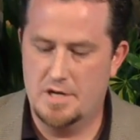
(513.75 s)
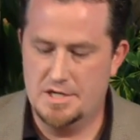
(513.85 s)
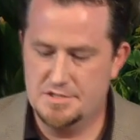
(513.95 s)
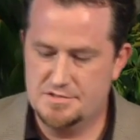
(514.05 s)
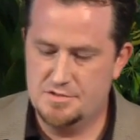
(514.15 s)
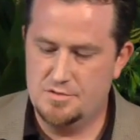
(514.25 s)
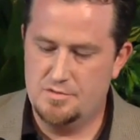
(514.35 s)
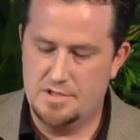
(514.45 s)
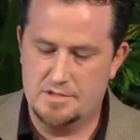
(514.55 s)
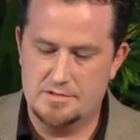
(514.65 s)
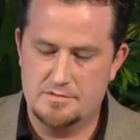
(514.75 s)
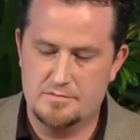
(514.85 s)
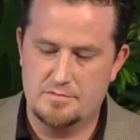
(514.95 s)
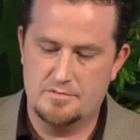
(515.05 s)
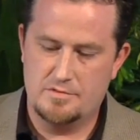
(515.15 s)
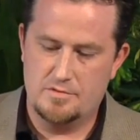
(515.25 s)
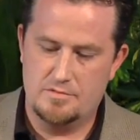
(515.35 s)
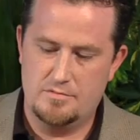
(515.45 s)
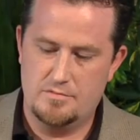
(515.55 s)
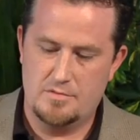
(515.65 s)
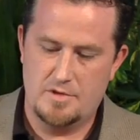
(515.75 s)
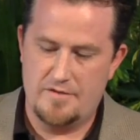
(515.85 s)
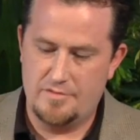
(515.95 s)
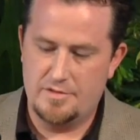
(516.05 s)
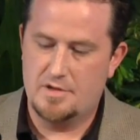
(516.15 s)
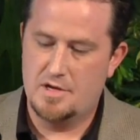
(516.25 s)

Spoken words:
I just knew that everything